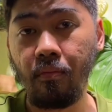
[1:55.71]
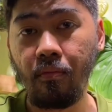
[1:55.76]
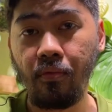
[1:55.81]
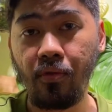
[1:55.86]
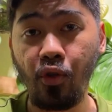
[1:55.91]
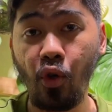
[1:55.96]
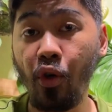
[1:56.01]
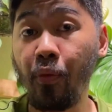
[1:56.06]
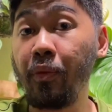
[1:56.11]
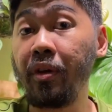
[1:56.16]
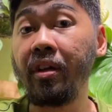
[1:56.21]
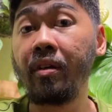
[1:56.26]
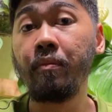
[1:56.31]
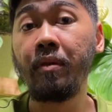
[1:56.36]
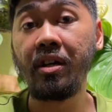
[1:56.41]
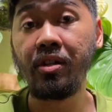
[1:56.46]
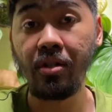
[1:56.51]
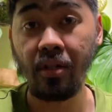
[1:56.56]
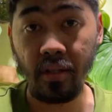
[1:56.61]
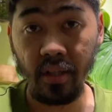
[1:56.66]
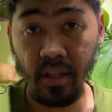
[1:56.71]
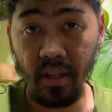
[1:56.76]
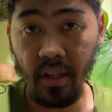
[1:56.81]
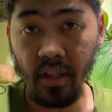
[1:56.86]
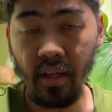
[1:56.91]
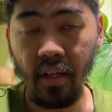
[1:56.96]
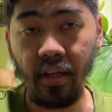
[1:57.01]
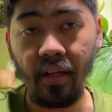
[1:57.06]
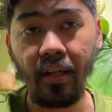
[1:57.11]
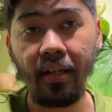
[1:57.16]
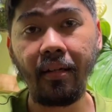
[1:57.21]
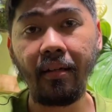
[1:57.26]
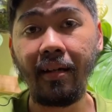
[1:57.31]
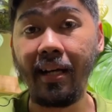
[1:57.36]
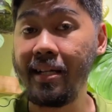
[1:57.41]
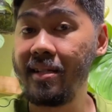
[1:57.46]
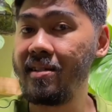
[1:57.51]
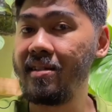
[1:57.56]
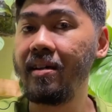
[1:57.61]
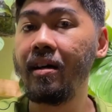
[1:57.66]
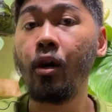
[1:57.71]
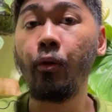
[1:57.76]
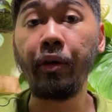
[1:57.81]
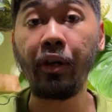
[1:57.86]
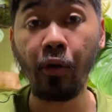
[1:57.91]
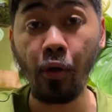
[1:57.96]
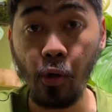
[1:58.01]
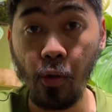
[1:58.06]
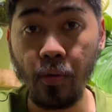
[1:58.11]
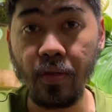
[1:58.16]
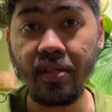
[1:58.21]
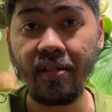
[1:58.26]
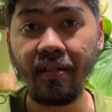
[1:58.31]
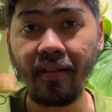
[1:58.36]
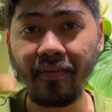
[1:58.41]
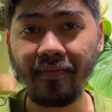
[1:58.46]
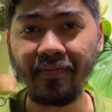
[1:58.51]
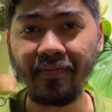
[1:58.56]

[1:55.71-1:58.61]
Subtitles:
Join me in my journey and let's see how it grows.